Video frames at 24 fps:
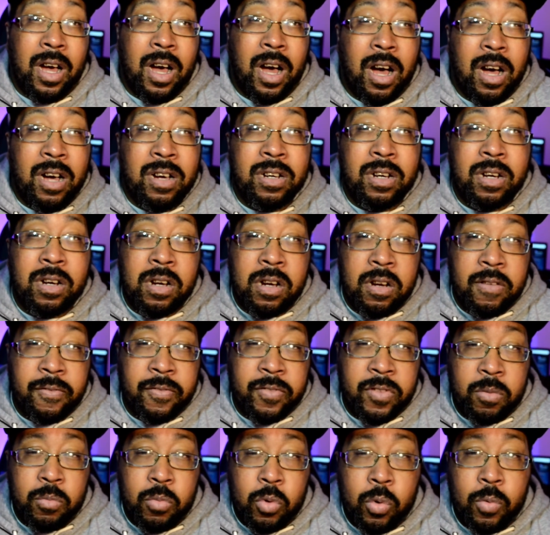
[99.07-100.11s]

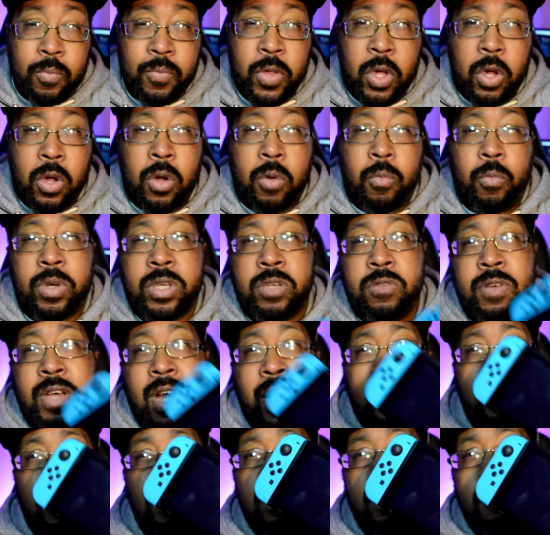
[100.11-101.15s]
uncomfortable when you
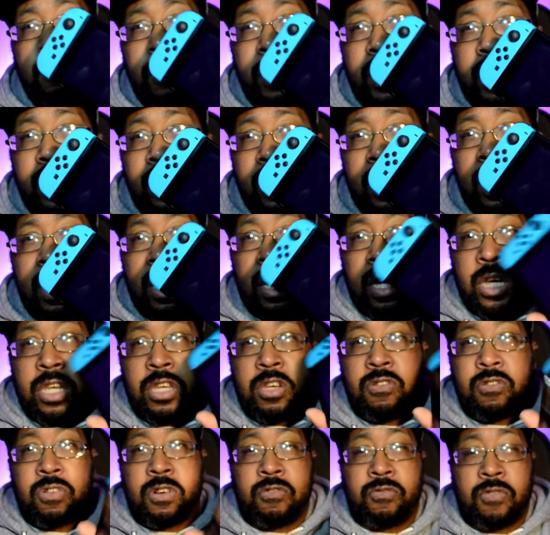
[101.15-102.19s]
got this big thing and
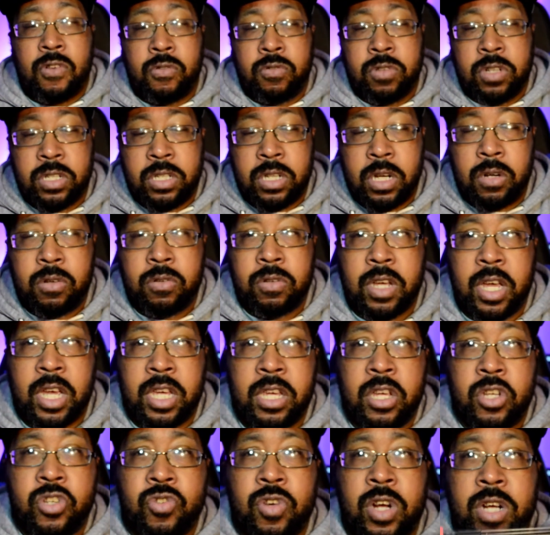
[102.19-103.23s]
you're a grown adult and
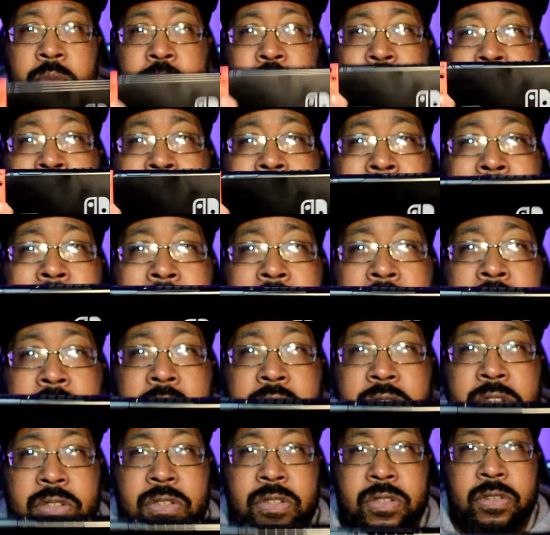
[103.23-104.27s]
you're trying to play like
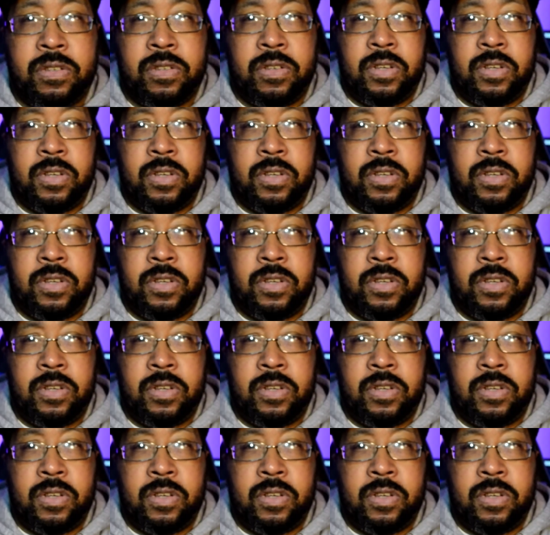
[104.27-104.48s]
this.